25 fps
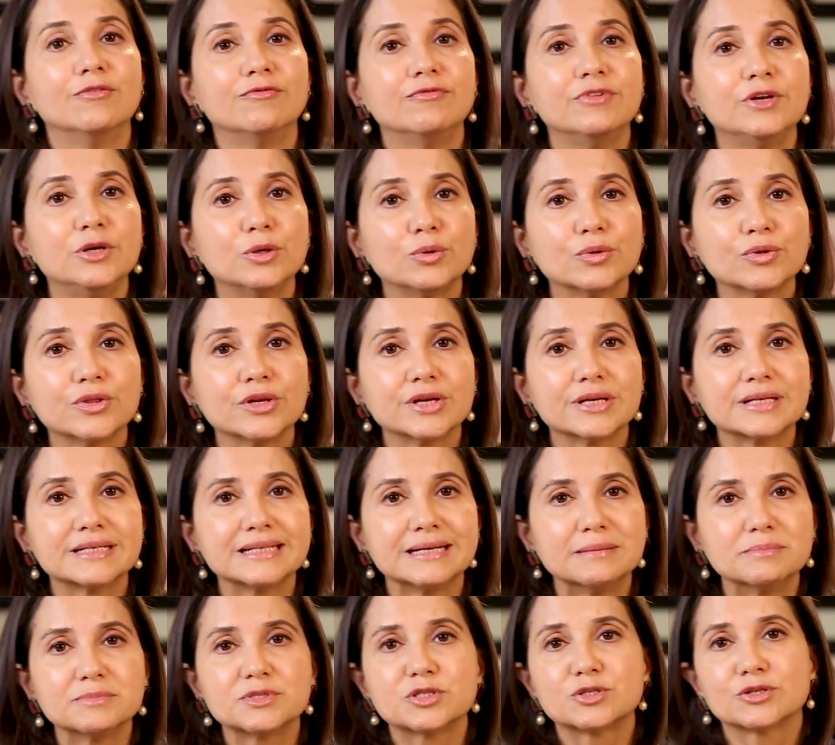Vinod
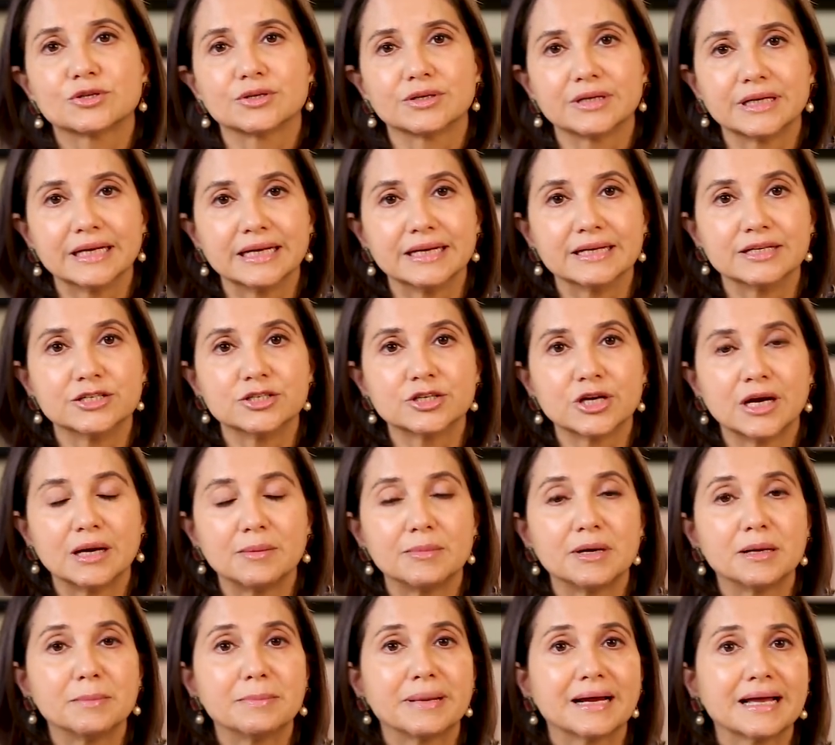attempts to create
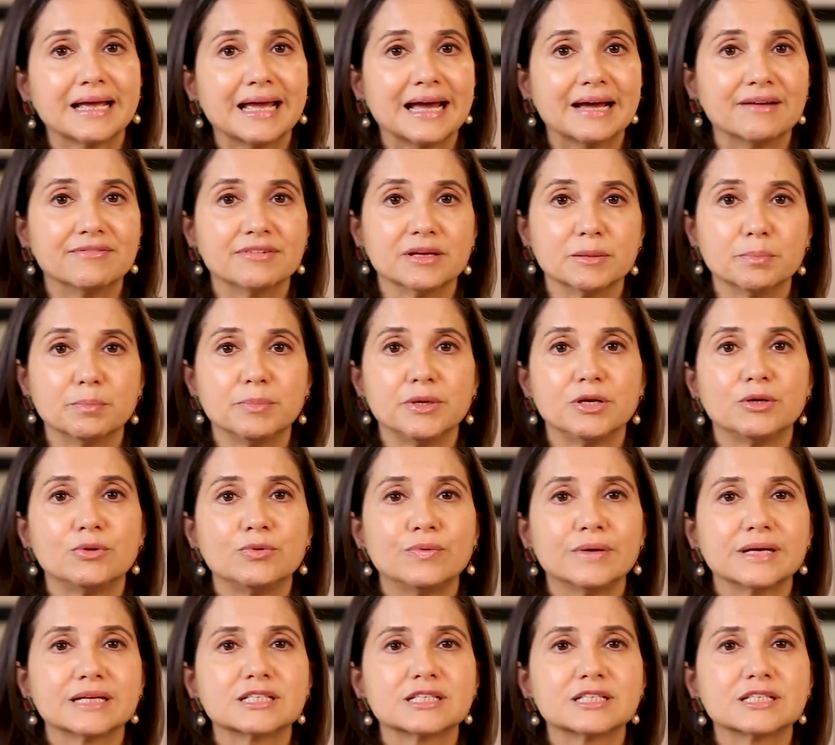drama by having Pihu